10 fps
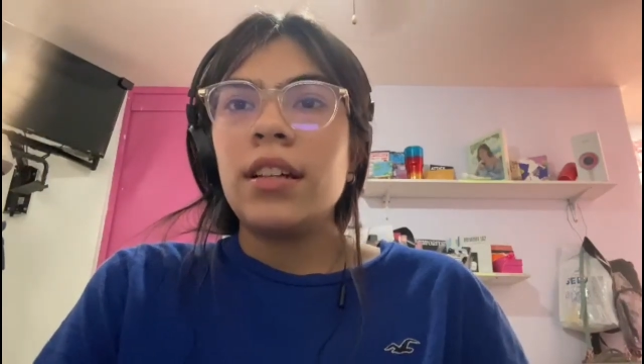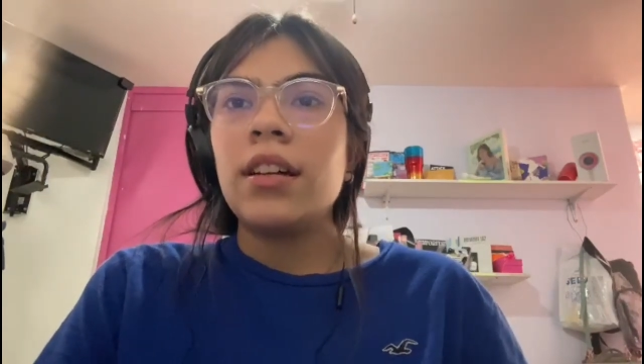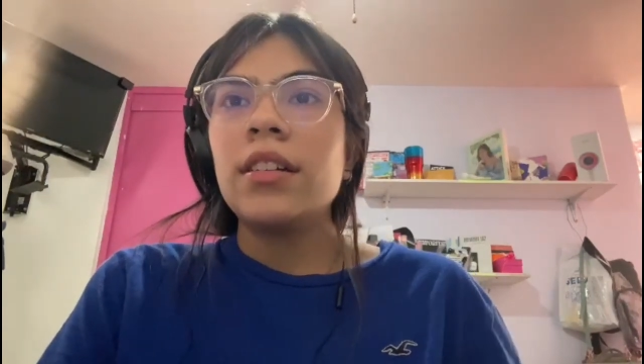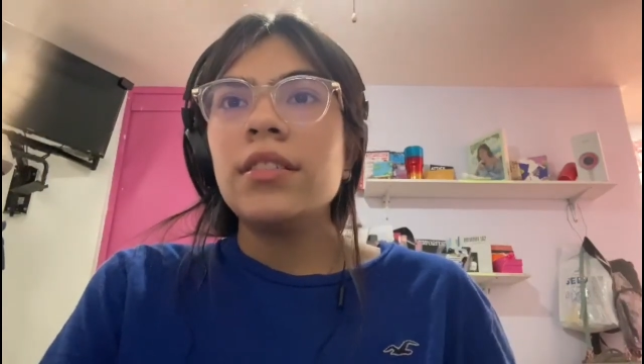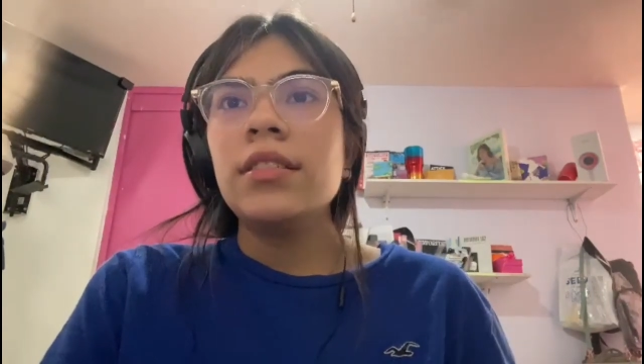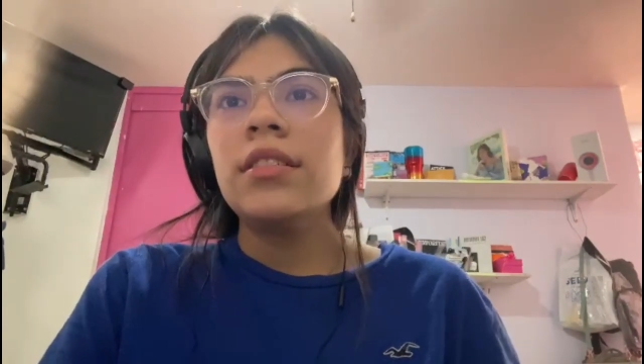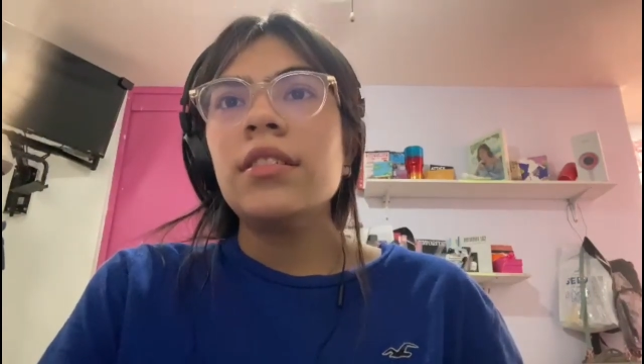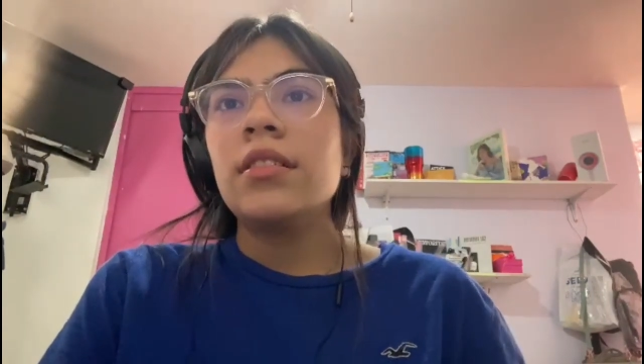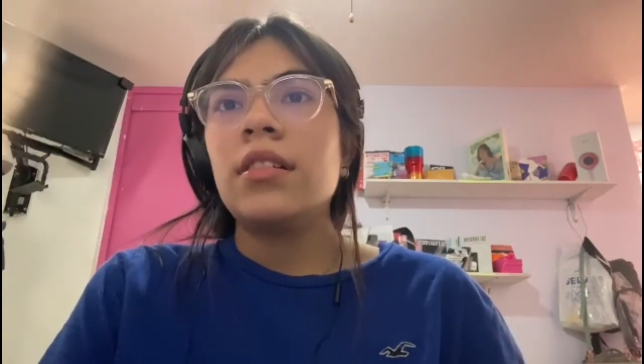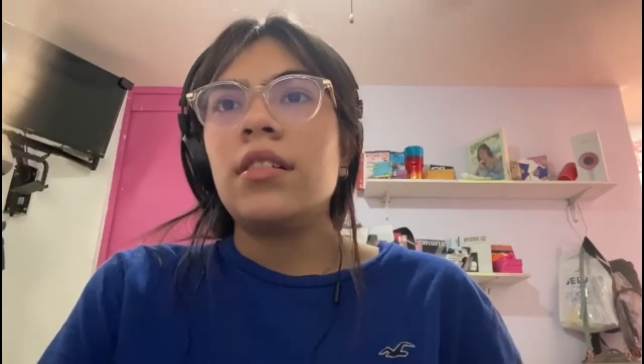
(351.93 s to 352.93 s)

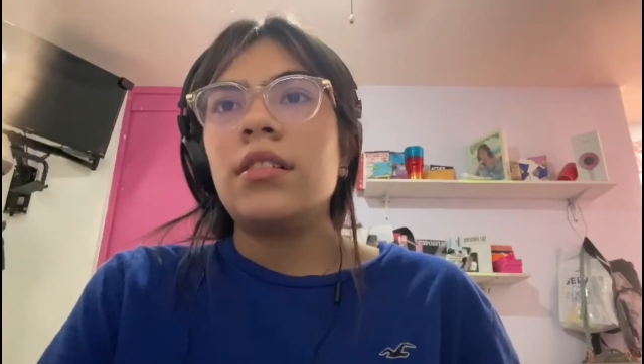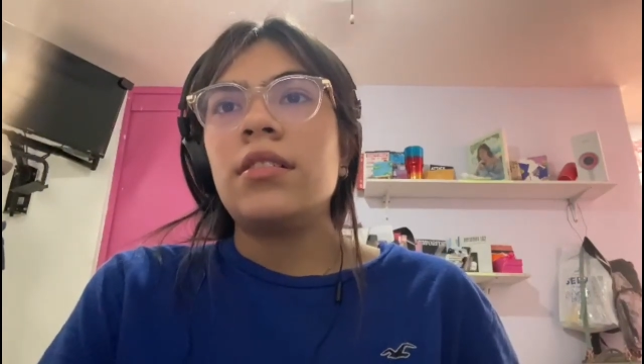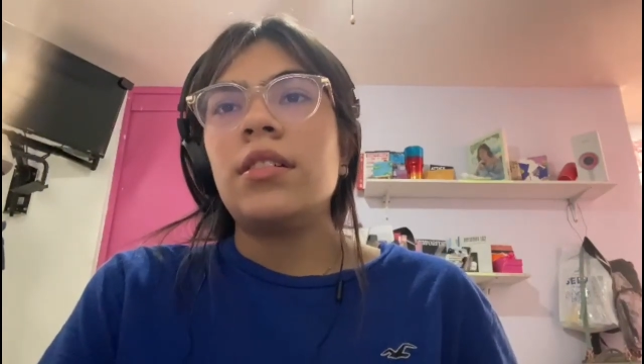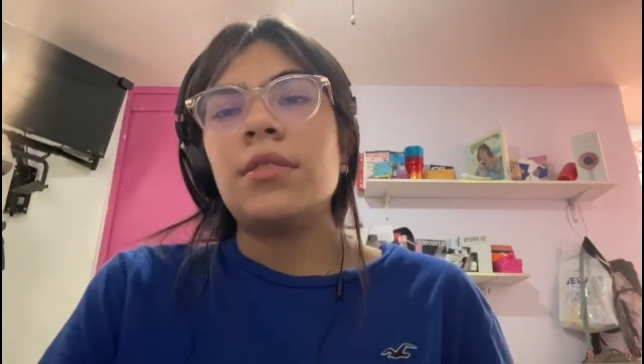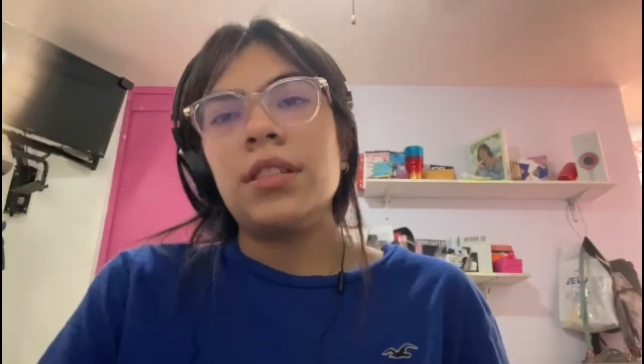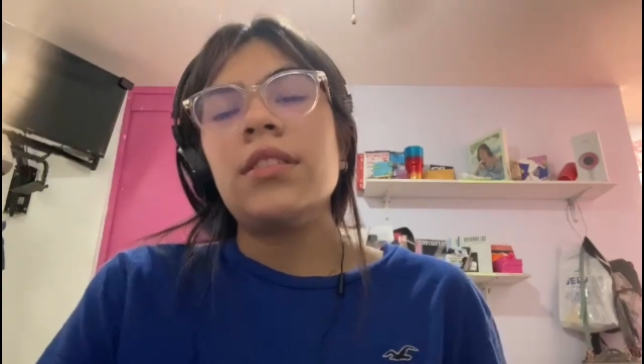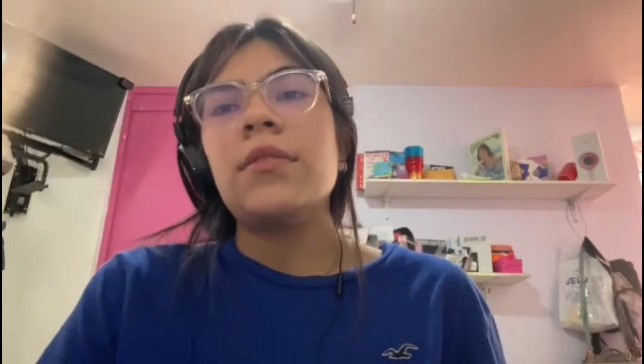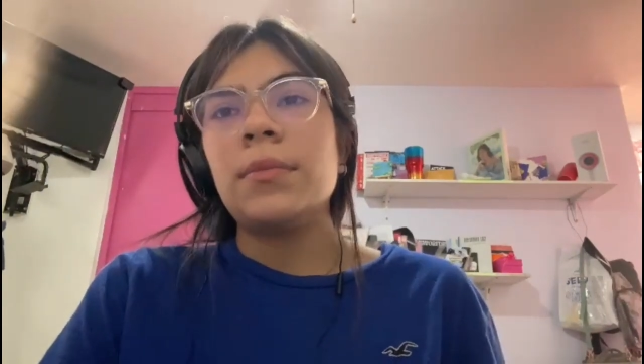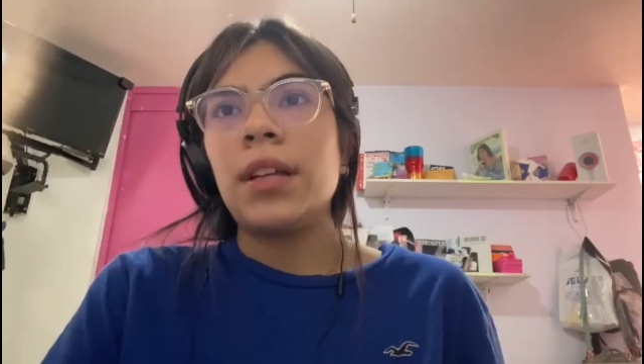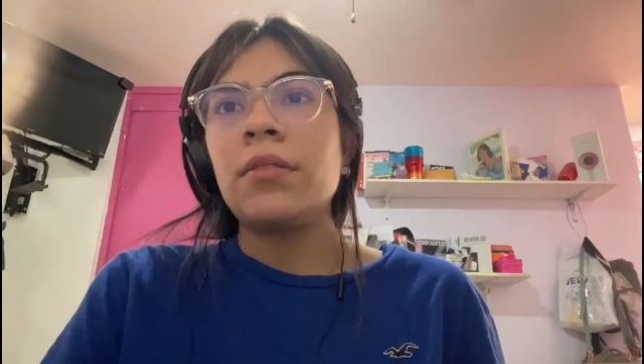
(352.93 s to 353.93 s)
character decreases
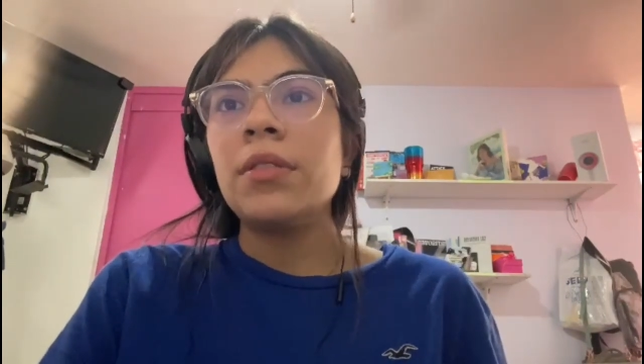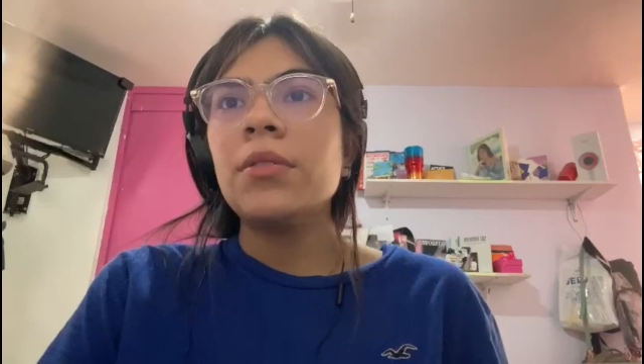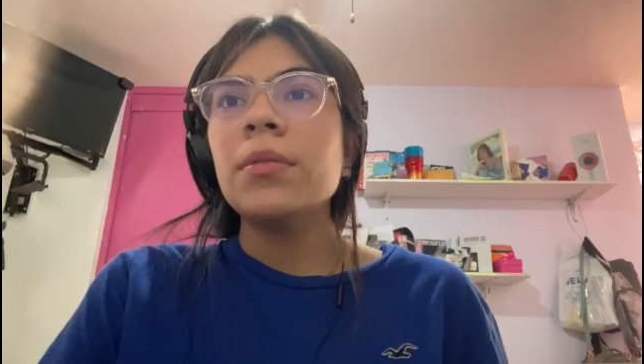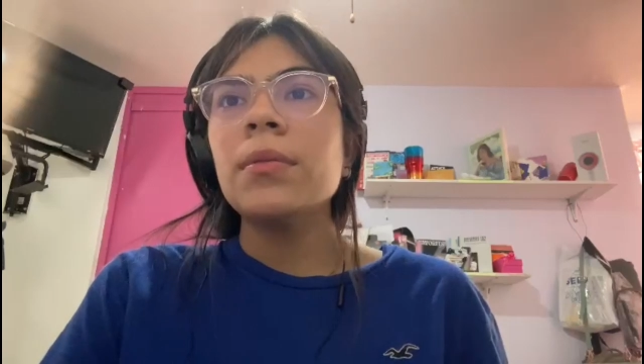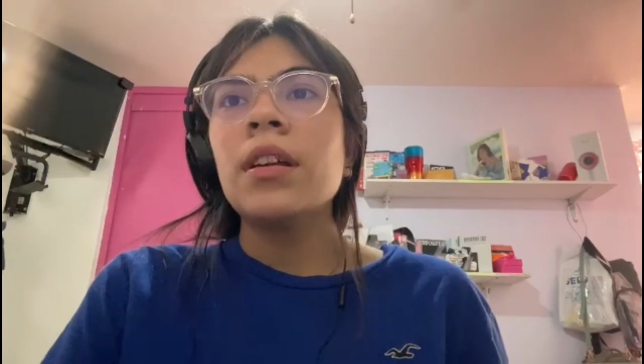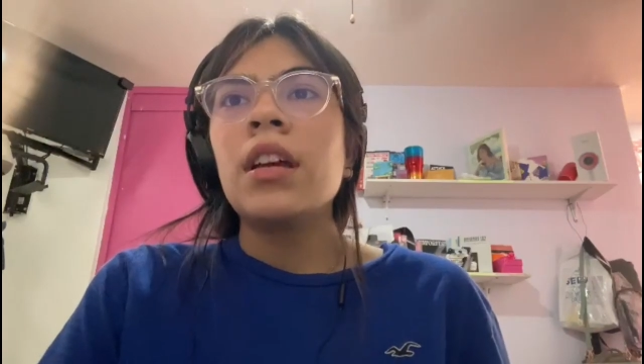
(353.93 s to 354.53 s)
from downward group